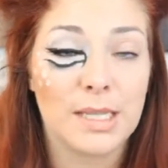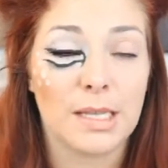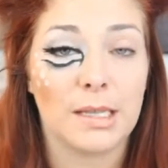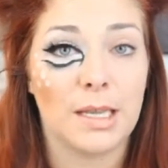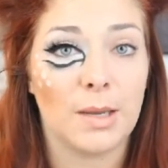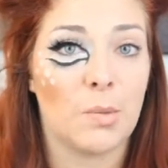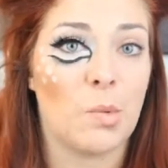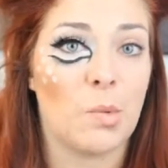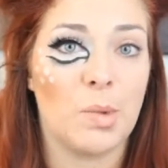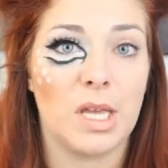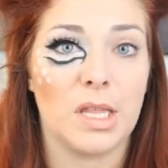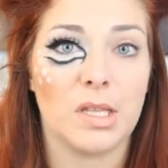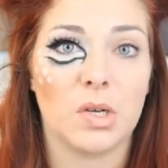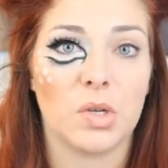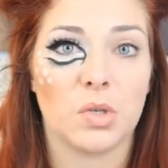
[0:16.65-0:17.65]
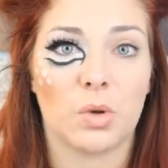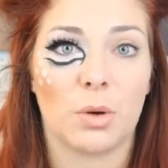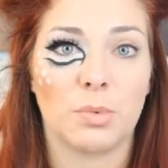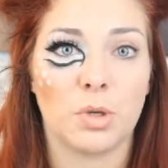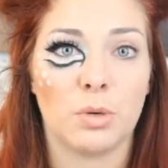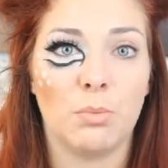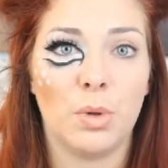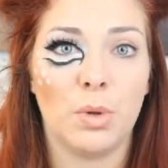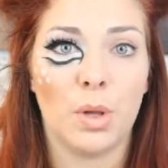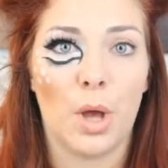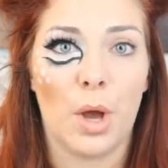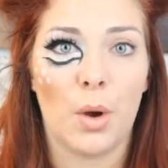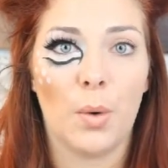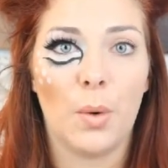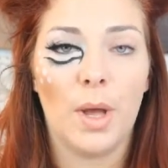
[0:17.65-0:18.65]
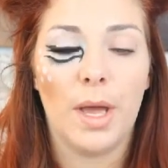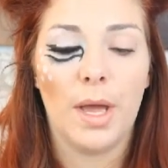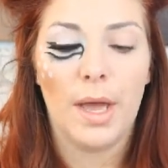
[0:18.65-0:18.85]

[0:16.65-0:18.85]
The link will be in the description below,